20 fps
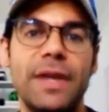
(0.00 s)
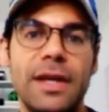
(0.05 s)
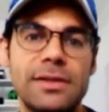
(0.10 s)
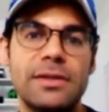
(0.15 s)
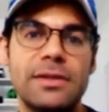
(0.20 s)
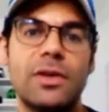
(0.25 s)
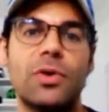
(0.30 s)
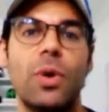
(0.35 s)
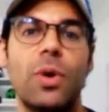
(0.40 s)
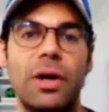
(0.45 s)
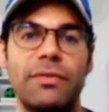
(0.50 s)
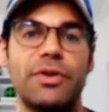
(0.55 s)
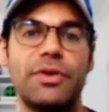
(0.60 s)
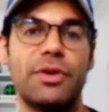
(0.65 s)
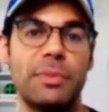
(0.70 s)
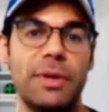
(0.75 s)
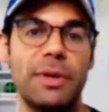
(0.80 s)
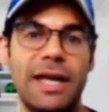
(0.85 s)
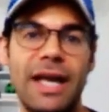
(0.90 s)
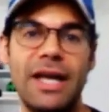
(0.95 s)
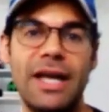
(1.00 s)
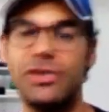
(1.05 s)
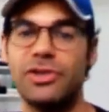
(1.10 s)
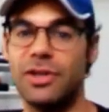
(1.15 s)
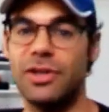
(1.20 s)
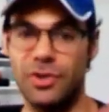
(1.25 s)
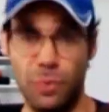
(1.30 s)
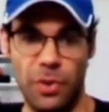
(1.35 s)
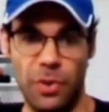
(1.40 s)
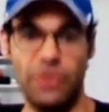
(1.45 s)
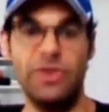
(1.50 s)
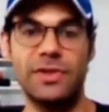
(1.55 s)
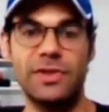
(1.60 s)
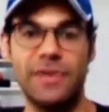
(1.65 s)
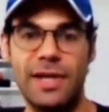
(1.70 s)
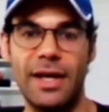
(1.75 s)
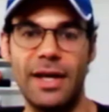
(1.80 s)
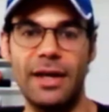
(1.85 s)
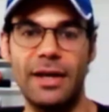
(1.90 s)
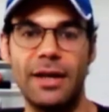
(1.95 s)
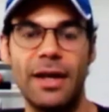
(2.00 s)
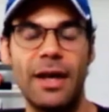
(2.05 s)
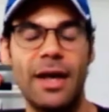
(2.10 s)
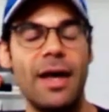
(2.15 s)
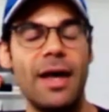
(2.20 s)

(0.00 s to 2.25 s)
is the quality of communication, as we were just saying.